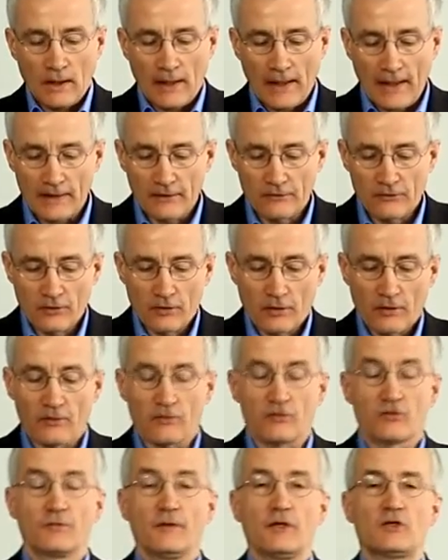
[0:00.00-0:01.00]
and
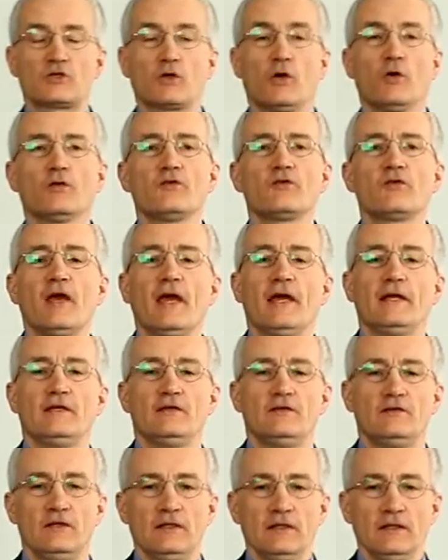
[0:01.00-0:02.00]
switch on the
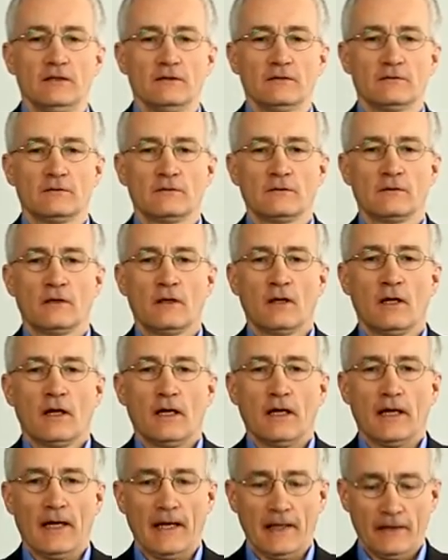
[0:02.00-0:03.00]
LED
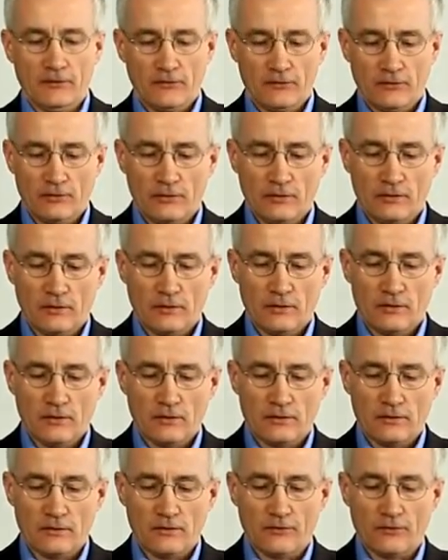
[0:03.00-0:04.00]
and
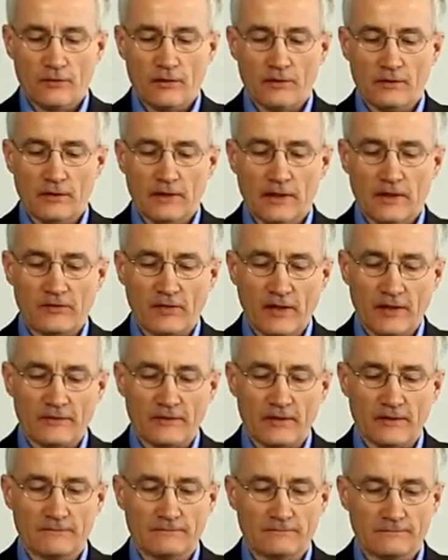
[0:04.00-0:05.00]
the
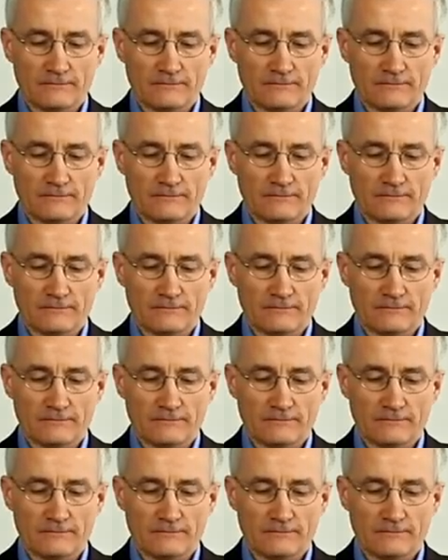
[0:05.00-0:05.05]
exciter.